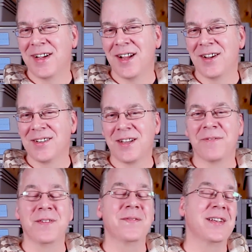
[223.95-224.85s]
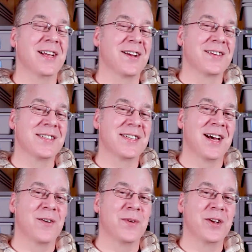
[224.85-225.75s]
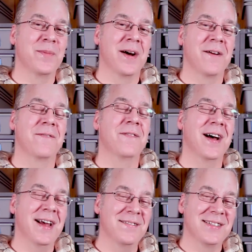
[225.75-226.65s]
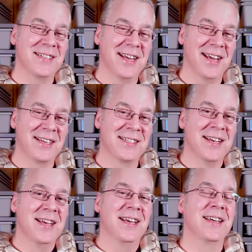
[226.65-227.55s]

a $50 discount when you buy 5 snakes